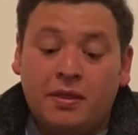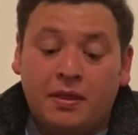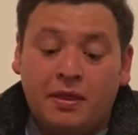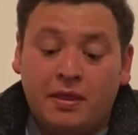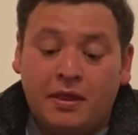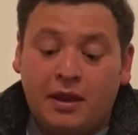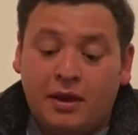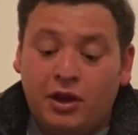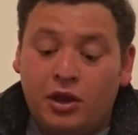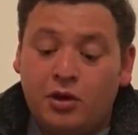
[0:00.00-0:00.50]

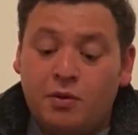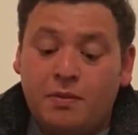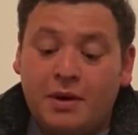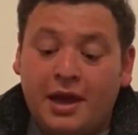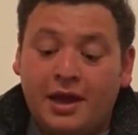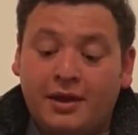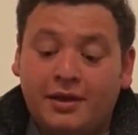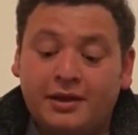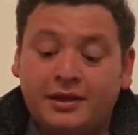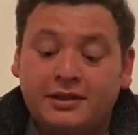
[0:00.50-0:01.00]
The new
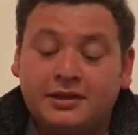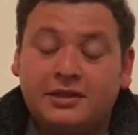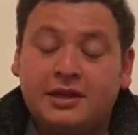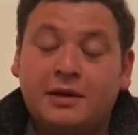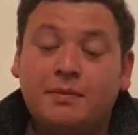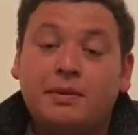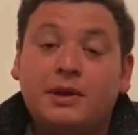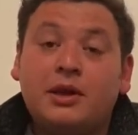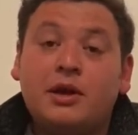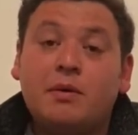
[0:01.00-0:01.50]
violins are
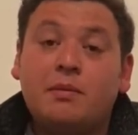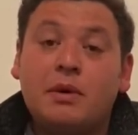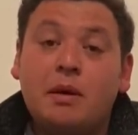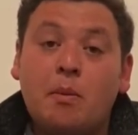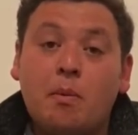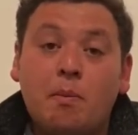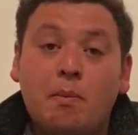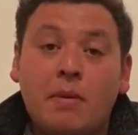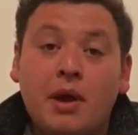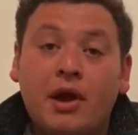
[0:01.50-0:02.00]

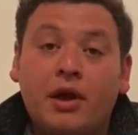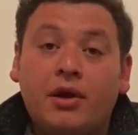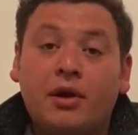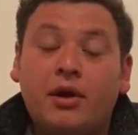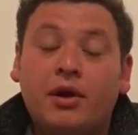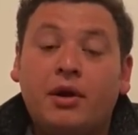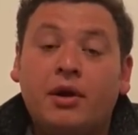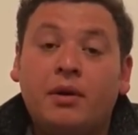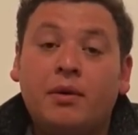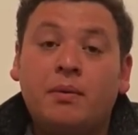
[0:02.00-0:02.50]
becoming
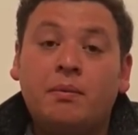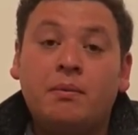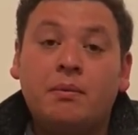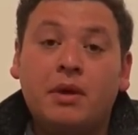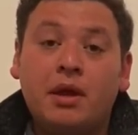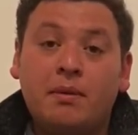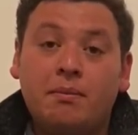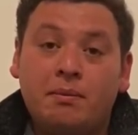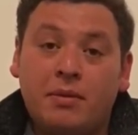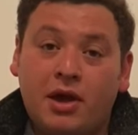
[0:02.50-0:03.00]
better
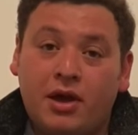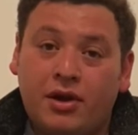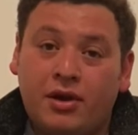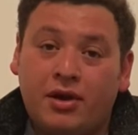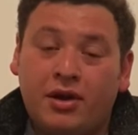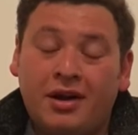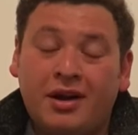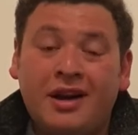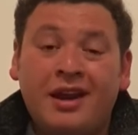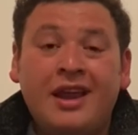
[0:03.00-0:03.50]
and better.